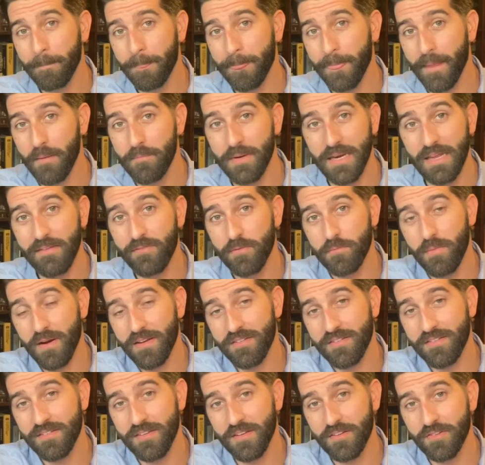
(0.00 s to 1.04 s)
I mean, even my
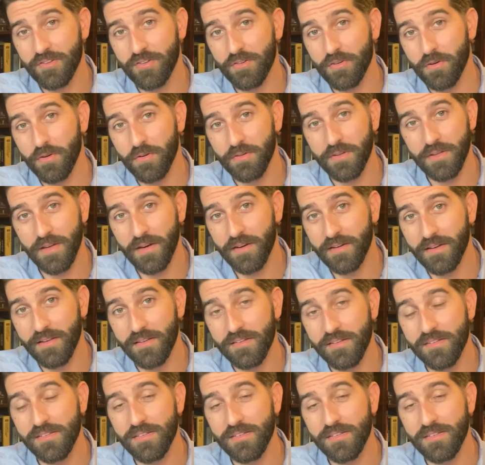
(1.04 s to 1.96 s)
six year old youngest